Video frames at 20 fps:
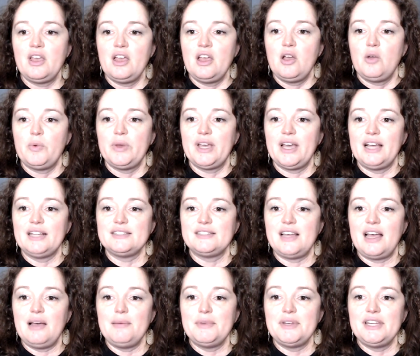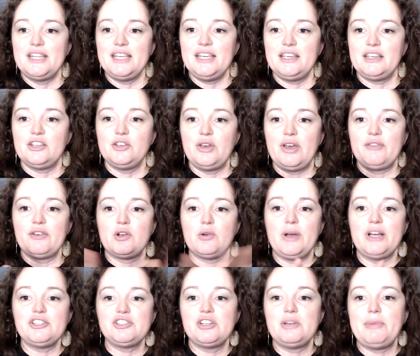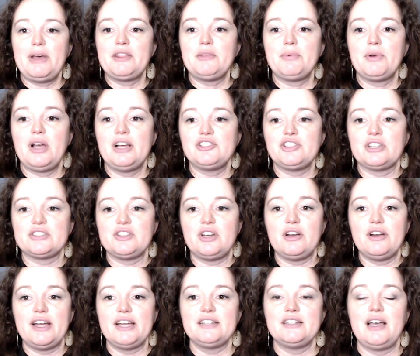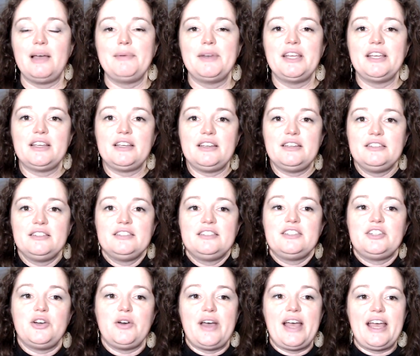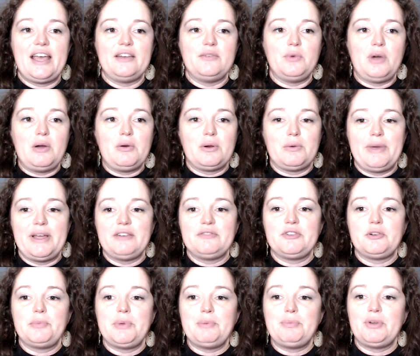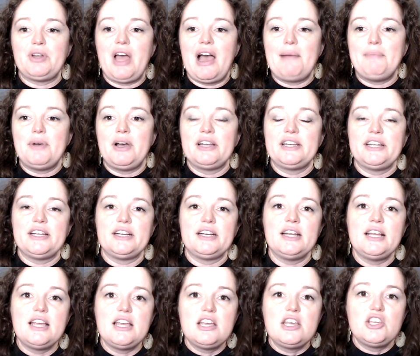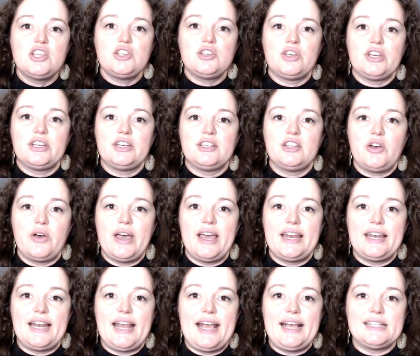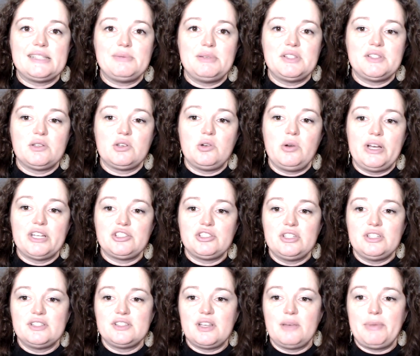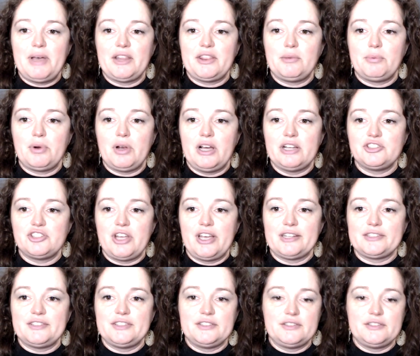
We got Dominique. You have a question about the project. All right, Dominique, go ahead. While we're waiting for people to hop on here, you can go ahead and ask me some questions about the project.